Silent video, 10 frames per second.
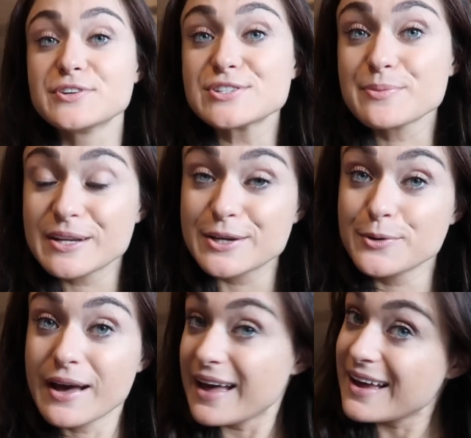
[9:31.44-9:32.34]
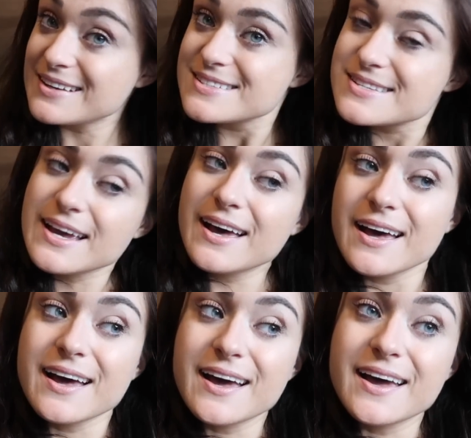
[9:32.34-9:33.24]
if you're somebody who has,
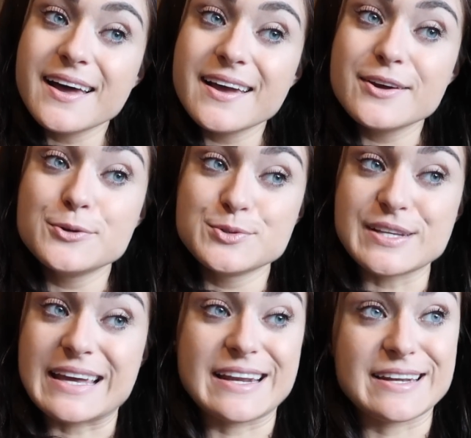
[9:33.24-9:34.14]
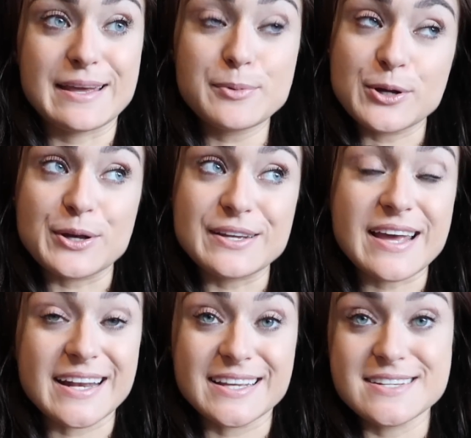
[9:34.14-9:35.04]
who's like in a neighborhood
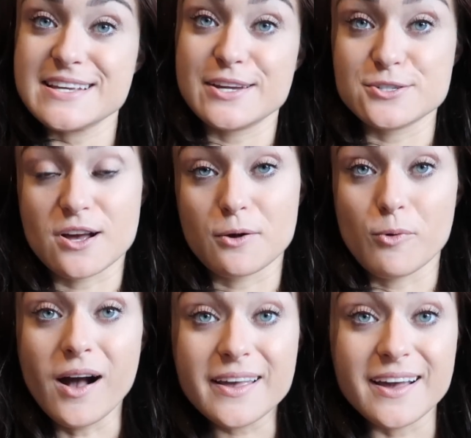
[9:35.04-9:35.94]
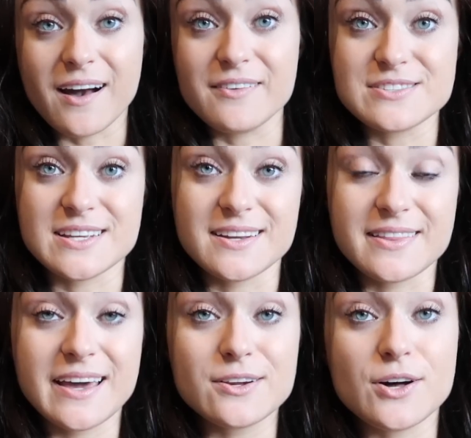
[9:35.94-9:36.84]
and can take your dog walking
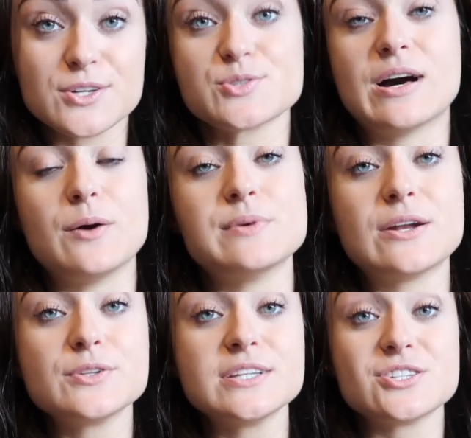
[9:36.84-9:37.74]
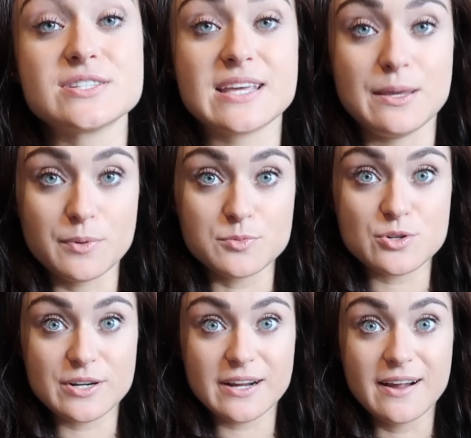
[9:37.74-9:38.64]
often, that'll also help, not only just to keep them
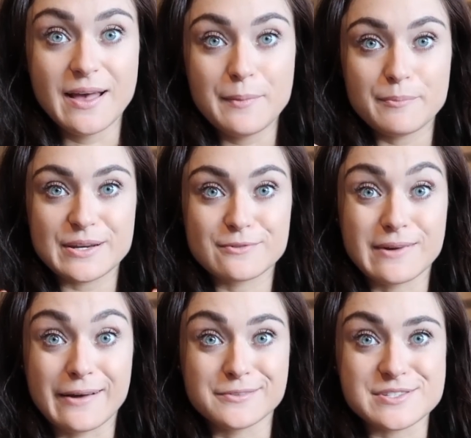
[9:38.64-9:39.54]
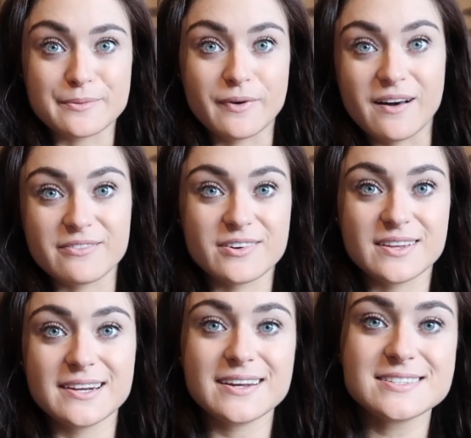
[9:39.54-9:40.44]
shorter, but it rounds them off
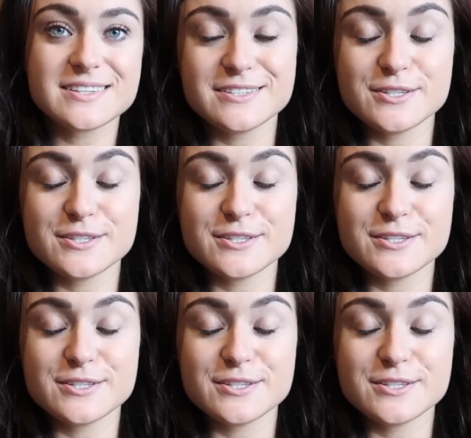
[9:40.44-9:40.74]
really nicely